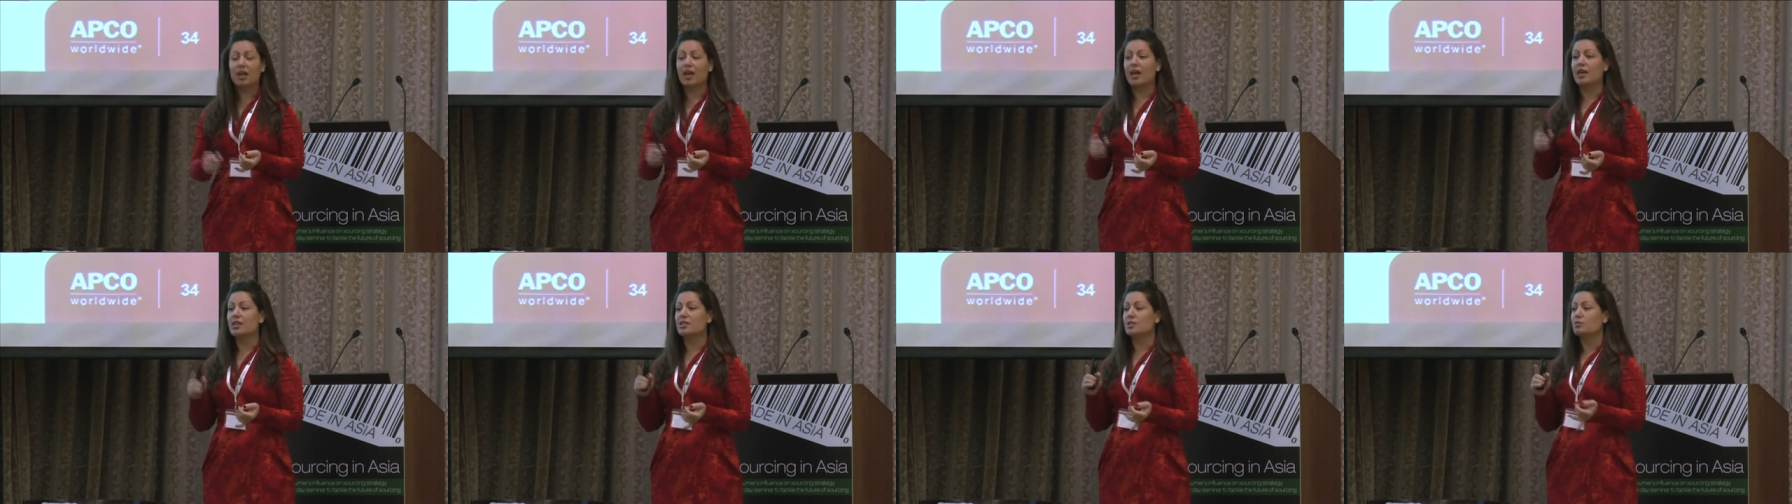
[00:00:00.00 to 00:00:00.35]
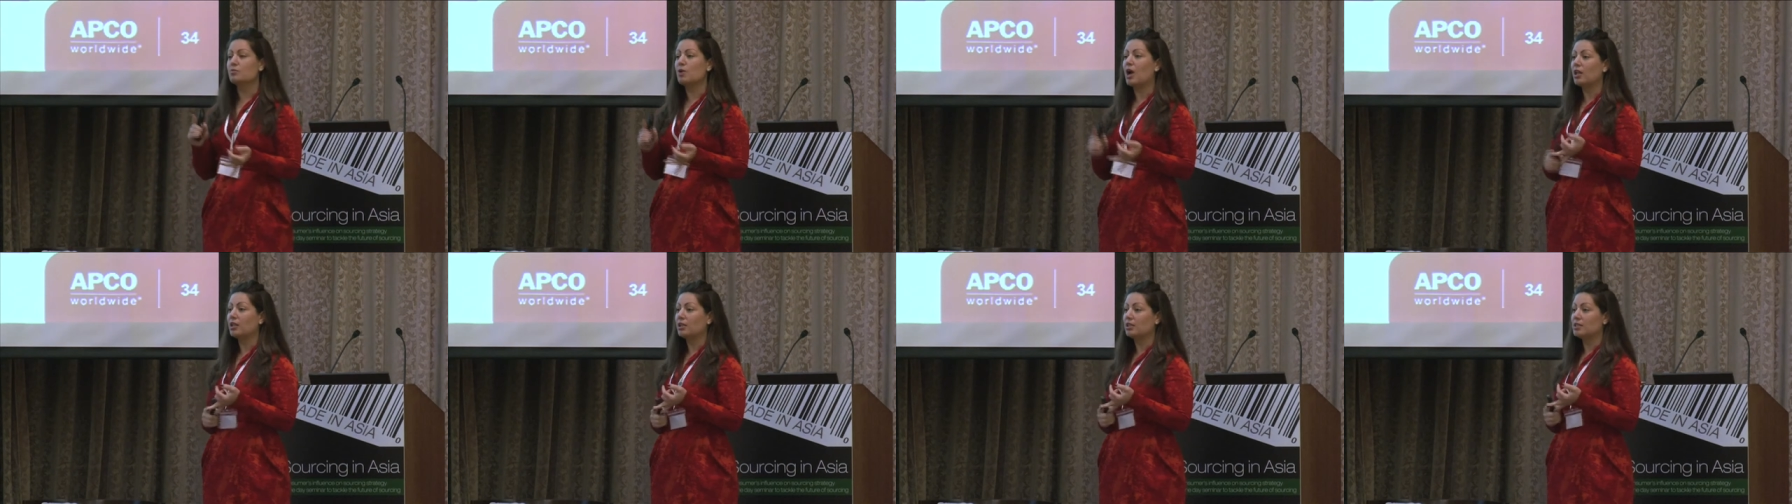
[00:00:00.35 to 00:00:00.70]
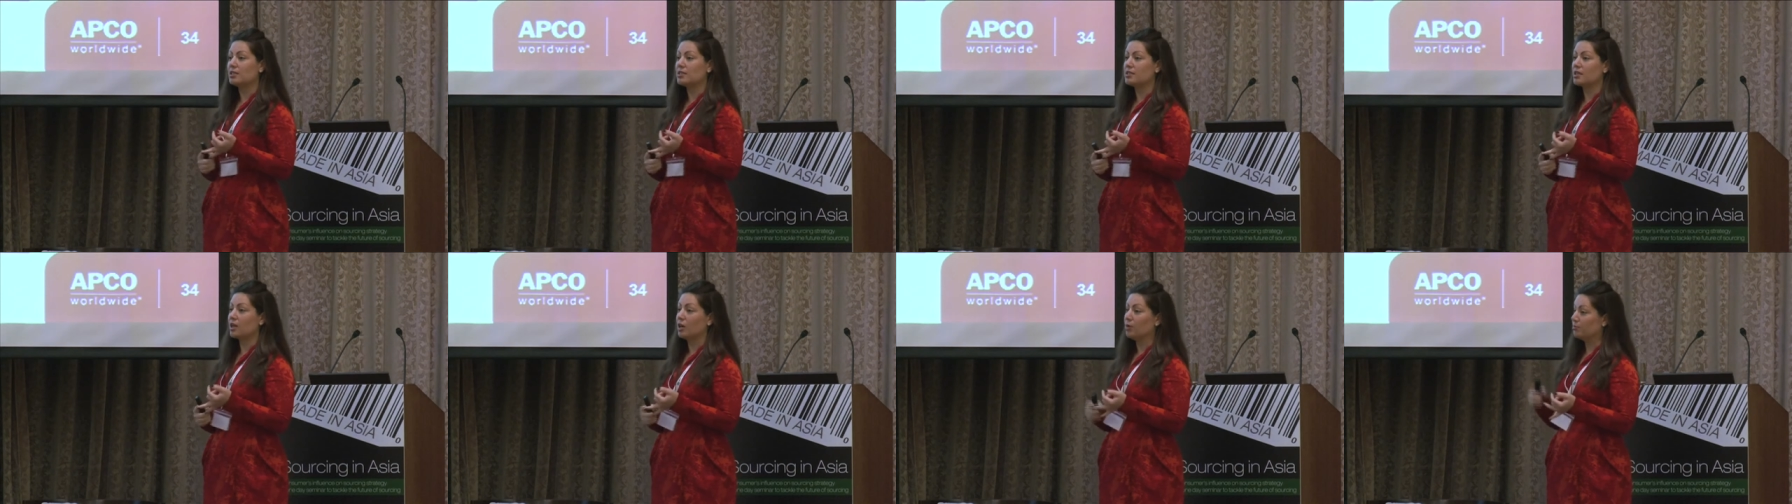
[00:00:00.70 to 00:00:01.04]
as well
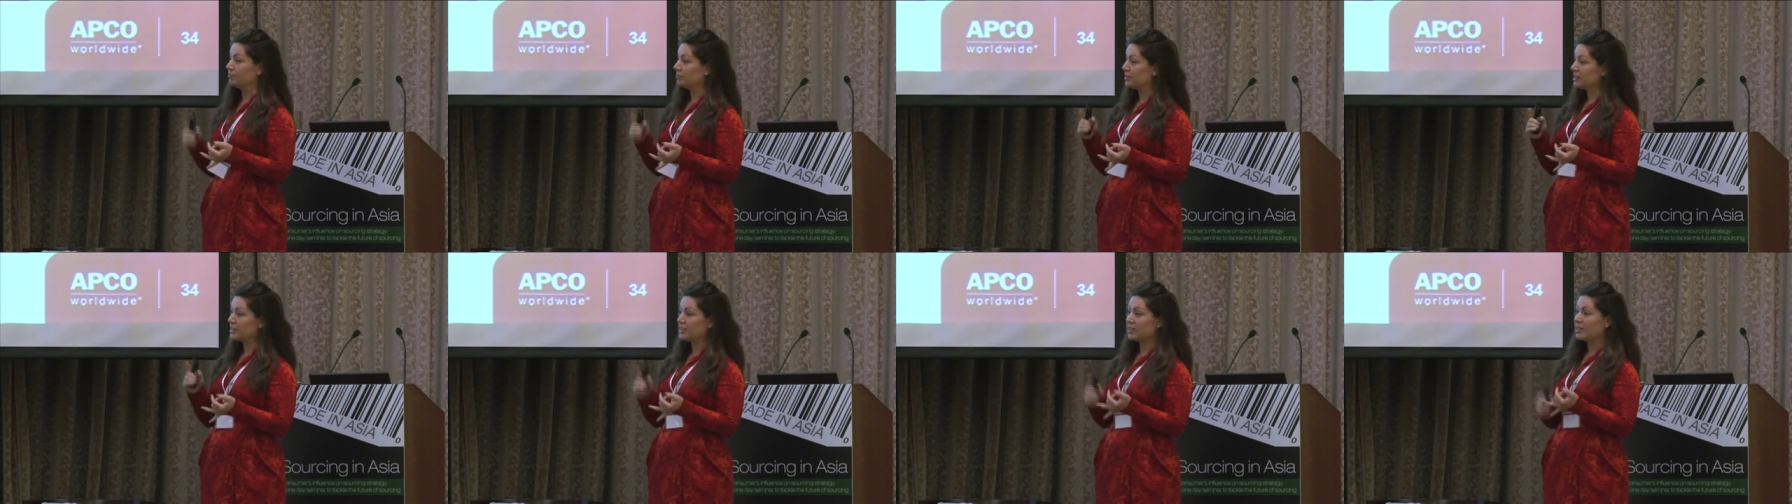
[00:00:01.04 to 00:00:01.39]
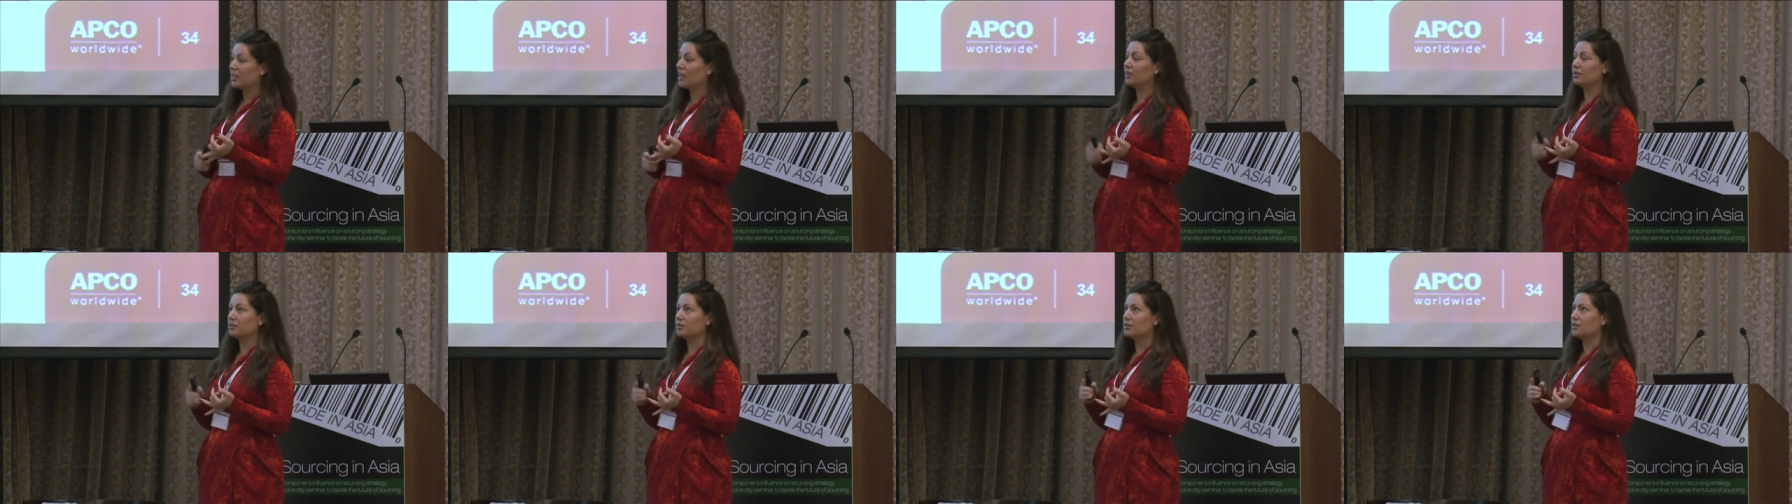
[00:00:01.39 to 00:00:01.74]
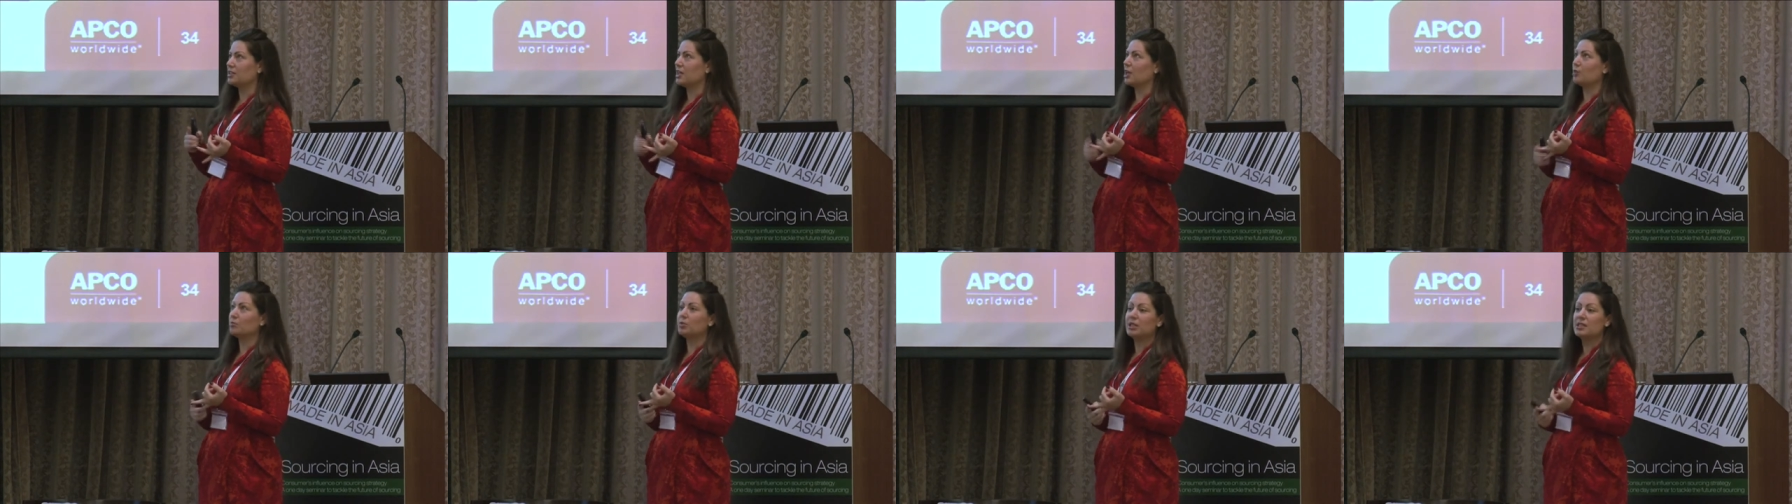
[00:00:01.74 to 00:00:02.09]
as um,
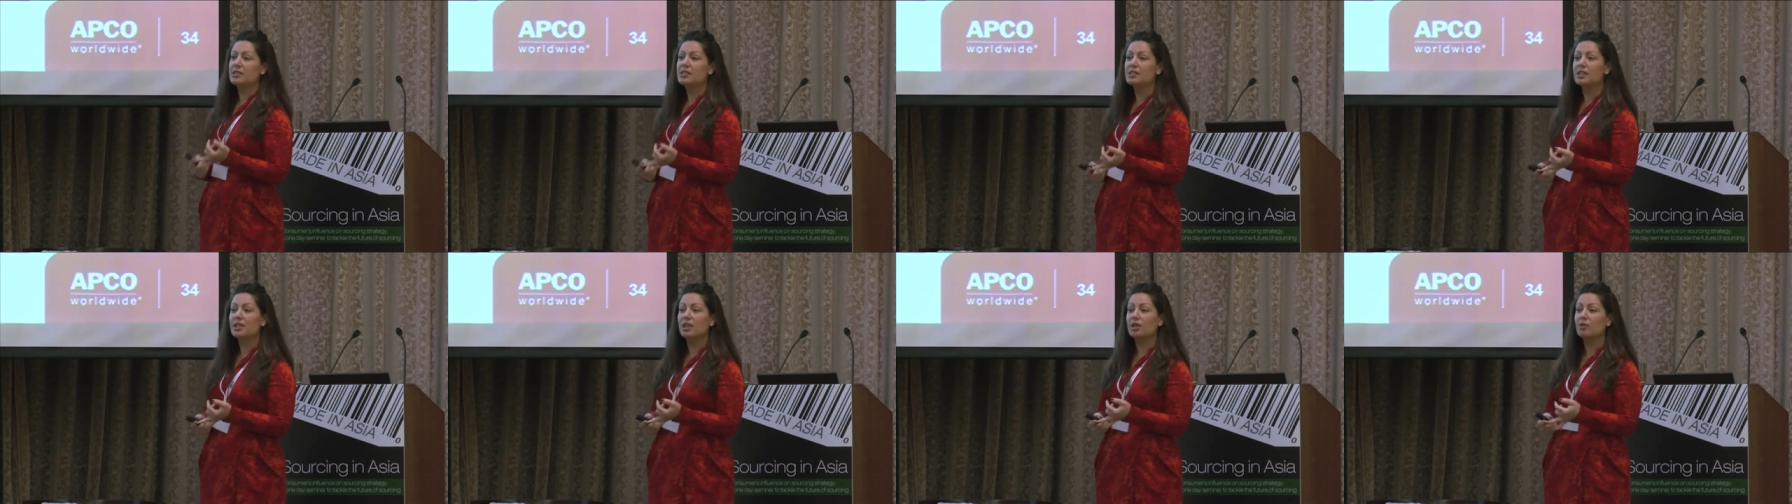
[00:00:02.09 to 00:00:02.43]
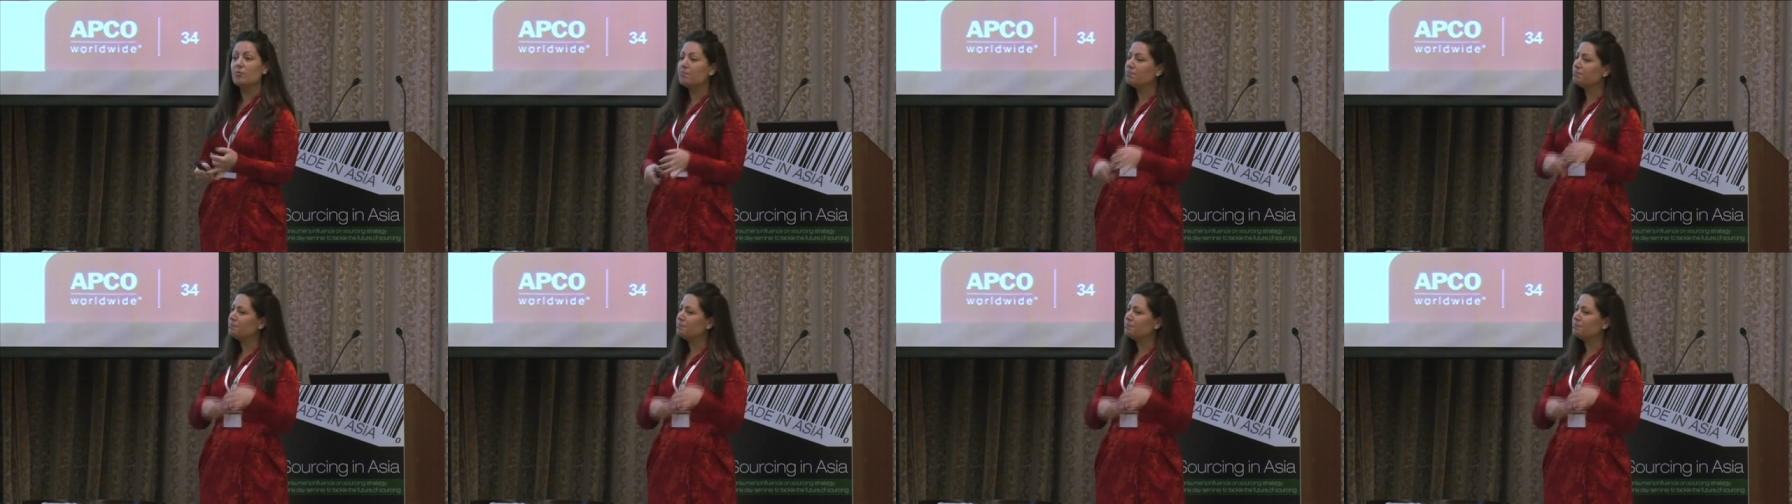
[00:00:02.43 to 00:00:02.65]
CNPC eh,